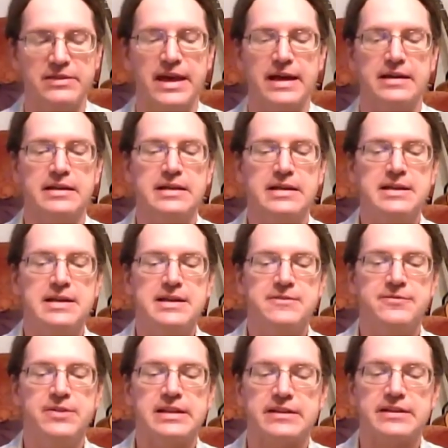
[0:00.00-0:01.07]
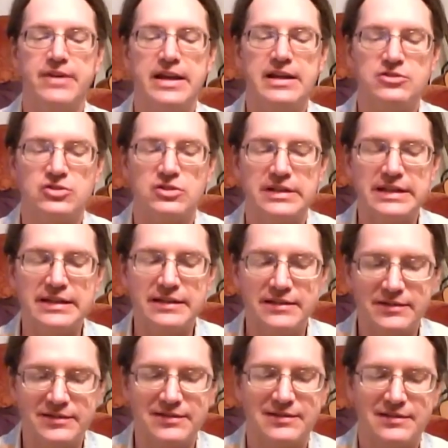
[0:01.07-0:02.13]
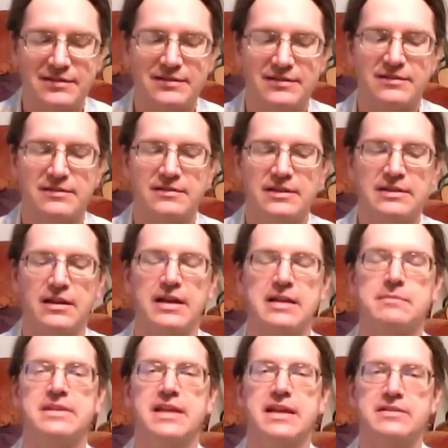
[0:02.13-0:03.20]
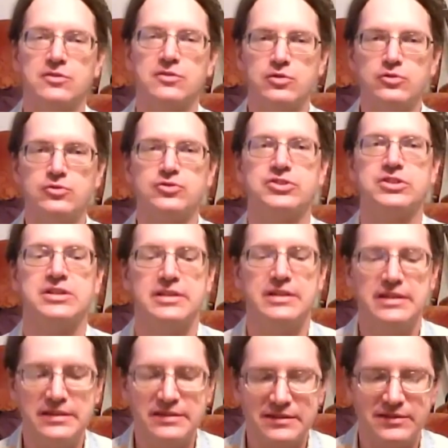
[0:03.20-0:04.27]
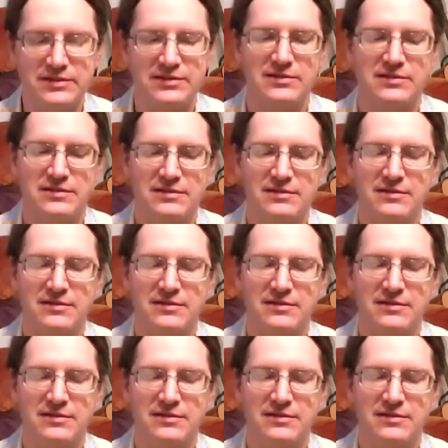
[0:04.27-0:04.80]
That feeling of hatred is enlightenment. That delusion is